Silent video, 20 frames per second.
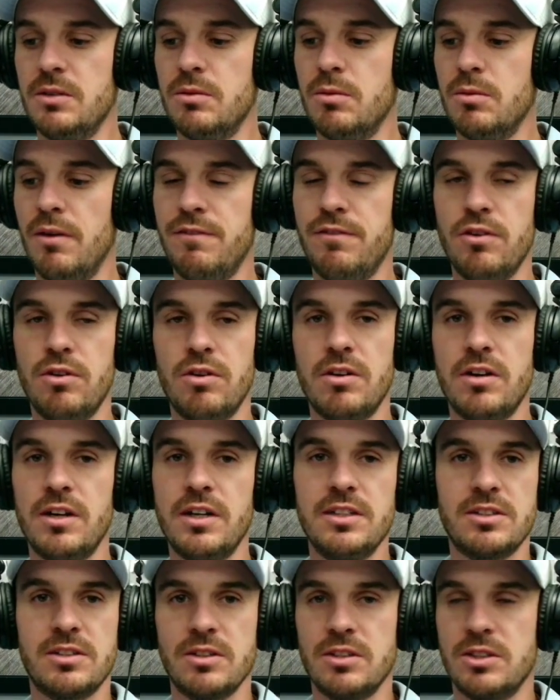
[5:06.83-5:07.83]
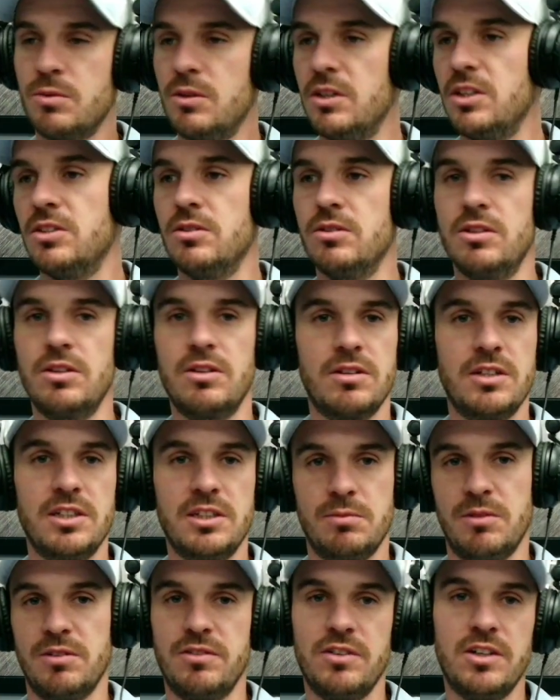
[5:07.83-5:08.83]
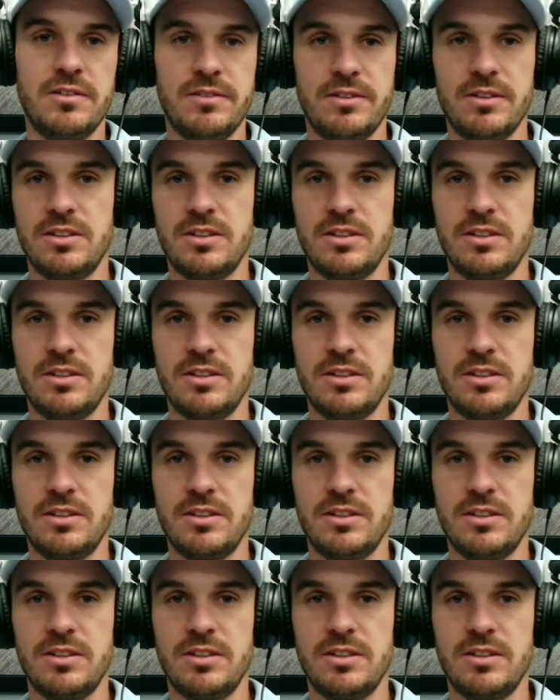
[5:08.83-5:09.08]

well, my 4 iron's got 22 degrees and my 5